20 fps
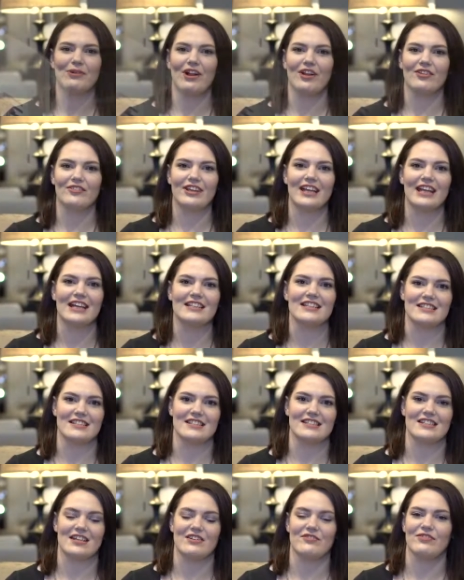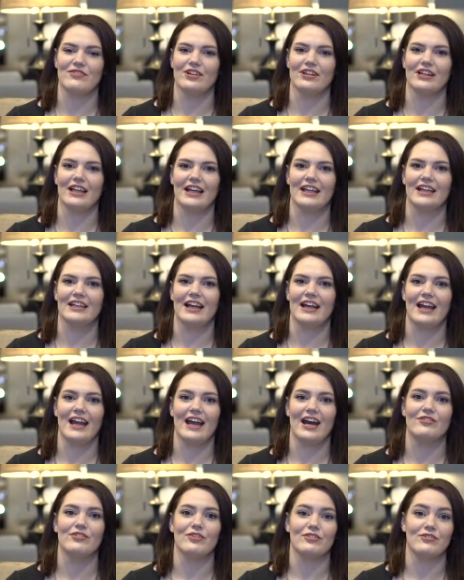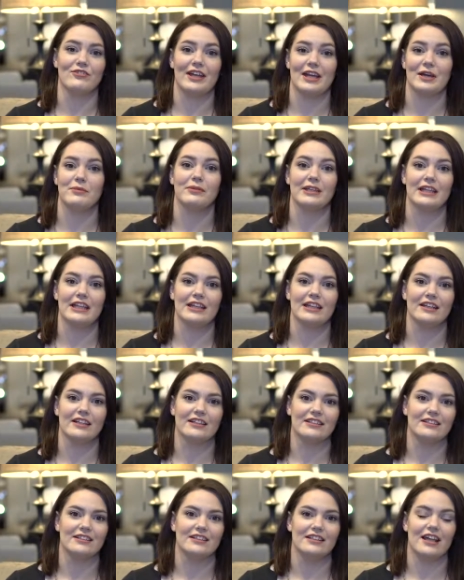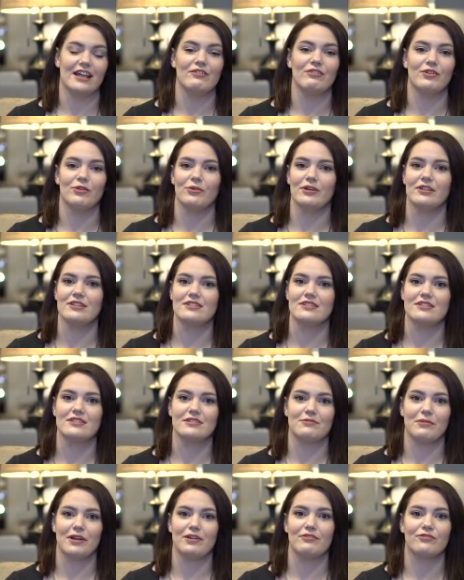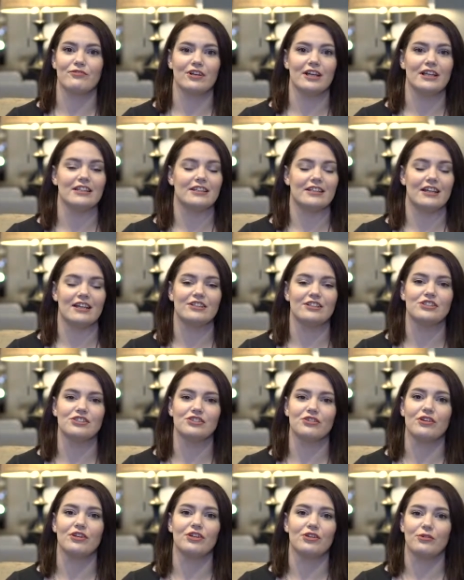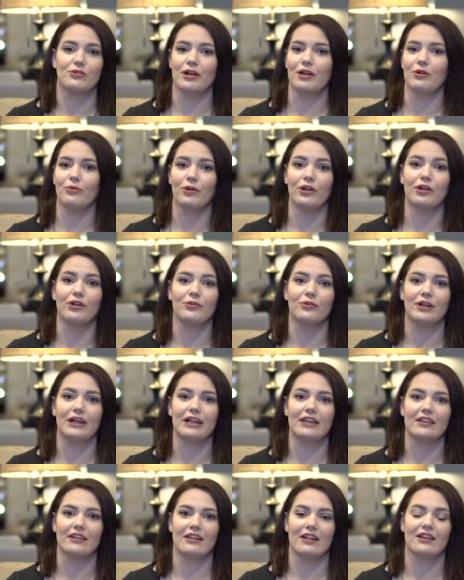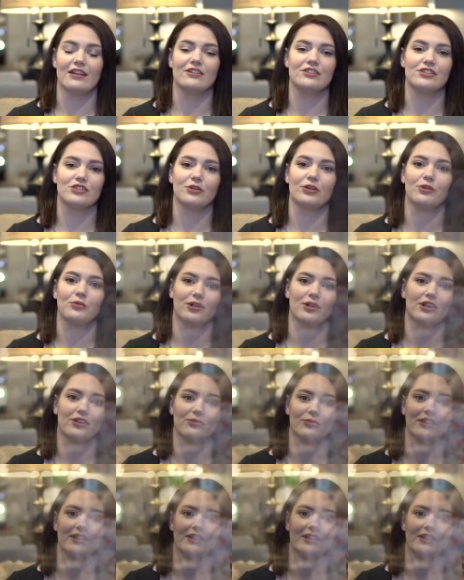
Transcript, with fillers: Mall of Kansas, I feel like I have a family, and everyone's my friend, and I enjoy who I work with, and I enjoy working